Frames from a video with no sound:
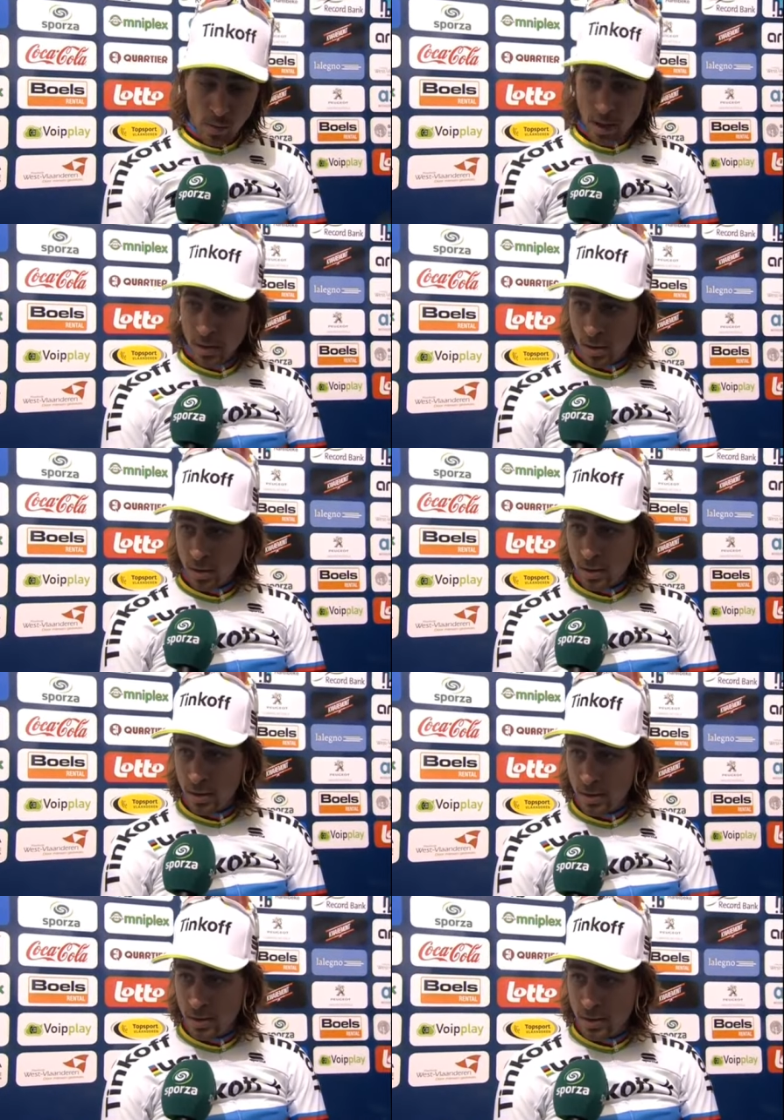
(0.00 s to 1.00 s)
Why not?
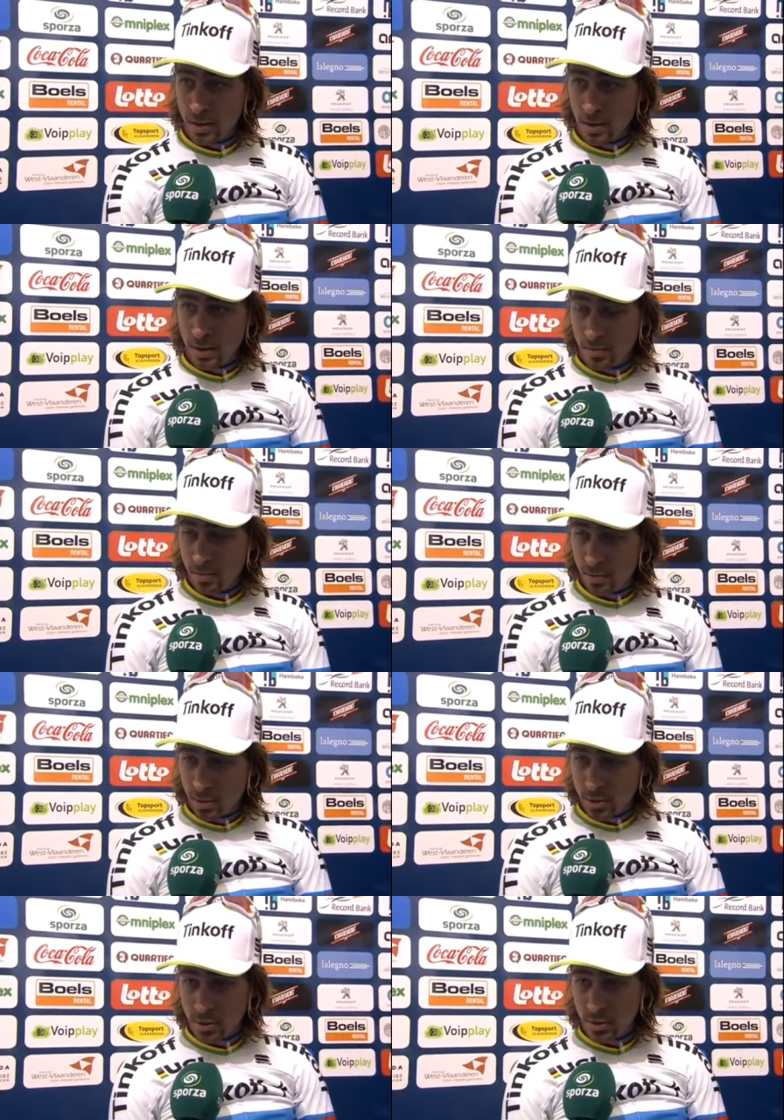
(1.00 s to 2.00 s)

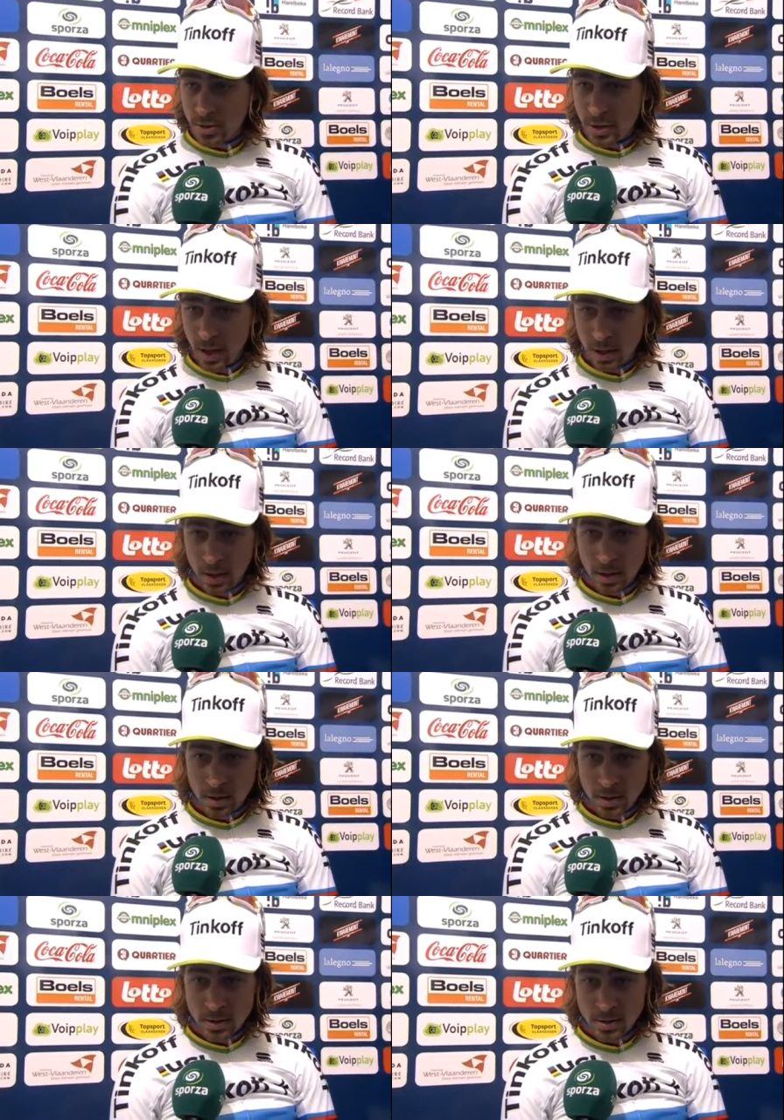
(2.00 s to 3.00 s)
It's good
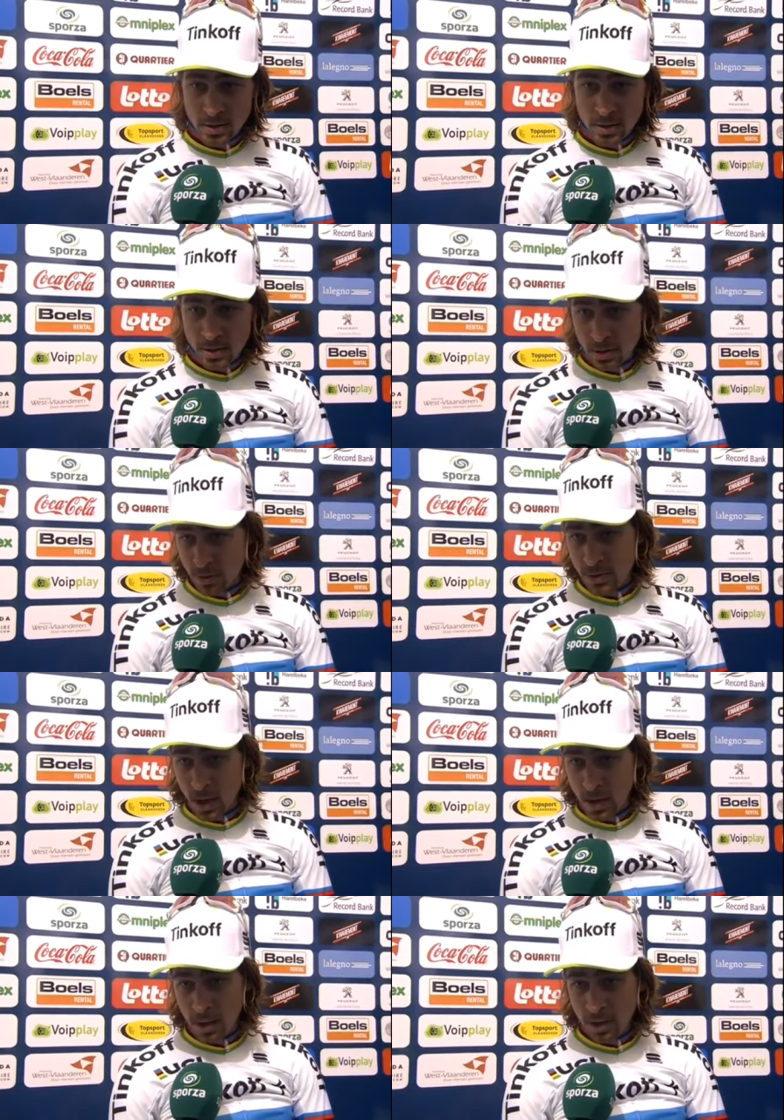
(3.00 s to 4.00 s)
training. This this is good
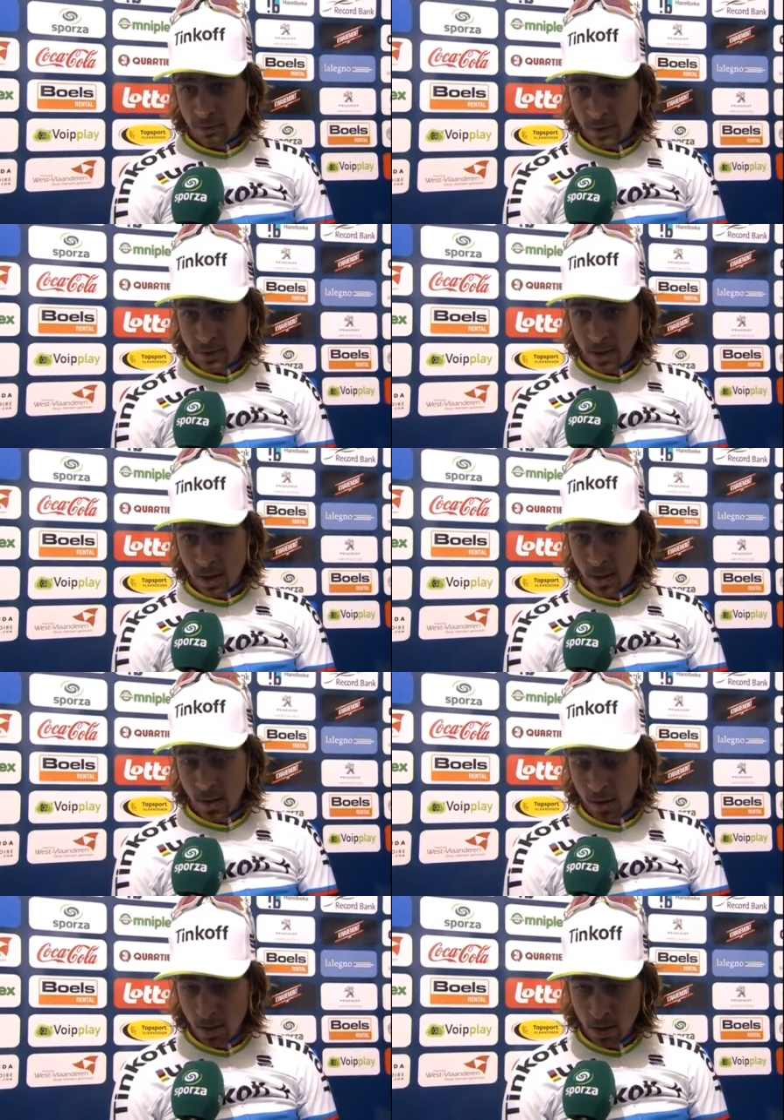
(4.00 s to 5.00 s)
training after San
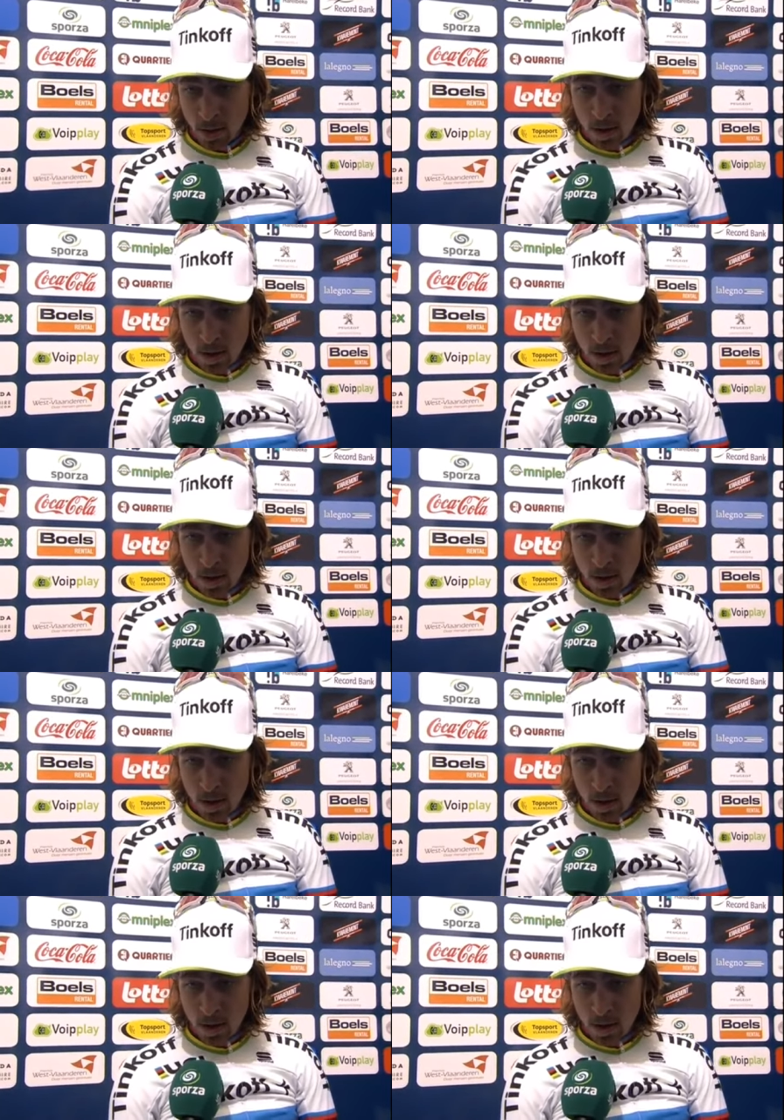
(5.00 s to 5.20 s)
Remo.